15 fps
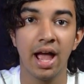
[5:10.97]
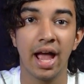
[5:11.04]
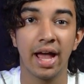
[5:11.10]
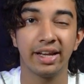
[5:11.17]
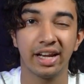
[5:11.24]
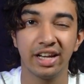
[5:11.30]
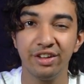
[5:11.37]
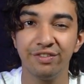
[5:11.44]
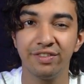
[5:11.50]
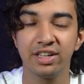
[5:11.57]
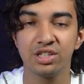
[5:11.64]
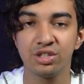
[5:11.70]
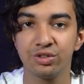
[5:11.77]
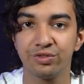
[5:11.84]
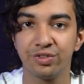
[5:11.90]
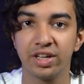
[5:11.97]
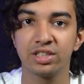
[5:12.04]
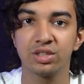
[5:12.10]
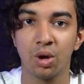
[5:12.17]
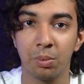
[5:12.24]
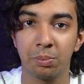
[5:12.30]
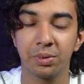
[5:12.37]
and any
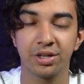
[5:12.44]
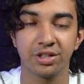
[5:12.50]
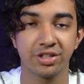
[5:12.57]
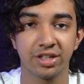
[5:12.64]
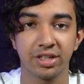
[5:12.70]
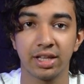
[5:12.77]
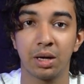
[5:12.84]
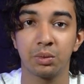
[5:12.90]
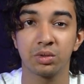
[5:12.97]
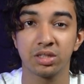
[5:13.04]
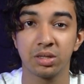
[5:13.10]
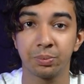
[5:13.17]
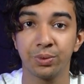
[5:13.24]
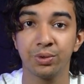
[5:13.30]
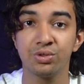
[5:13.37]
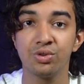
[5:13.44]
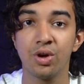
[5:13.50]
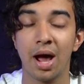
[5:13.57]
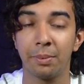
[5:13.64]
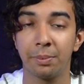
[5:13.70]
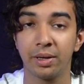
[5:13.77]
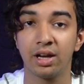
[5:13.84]
face-to-face competition that was supposed to
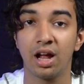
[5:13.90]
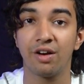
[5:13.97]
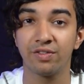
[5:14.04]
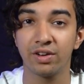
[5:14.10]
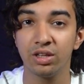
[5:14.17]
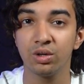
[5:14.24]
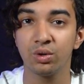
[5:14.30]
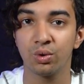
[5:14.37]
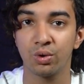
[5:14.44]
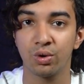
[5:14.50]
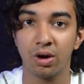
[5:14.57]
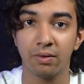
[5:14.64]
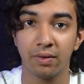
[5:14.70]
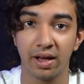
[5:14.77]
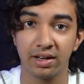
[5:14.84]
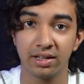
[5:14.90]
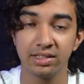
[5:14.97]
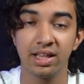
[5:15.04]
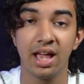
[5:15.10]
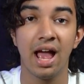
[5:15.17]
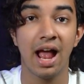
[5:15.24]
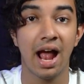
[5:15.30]
happen after the
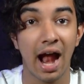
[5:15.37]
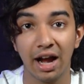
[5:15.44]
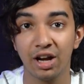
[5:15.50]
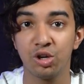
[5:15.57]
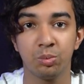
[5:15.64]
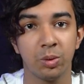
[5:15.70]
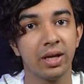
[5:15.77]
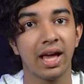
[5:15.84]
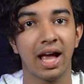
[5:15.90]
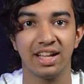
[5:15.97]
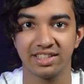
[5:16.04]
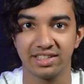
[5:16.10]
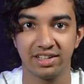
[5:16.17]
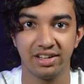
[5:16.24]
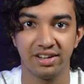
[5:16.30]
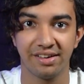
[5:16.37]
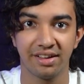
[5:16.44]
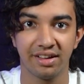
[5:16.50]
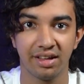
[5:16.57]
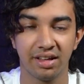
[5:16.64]
coronavirus had to be cancelled.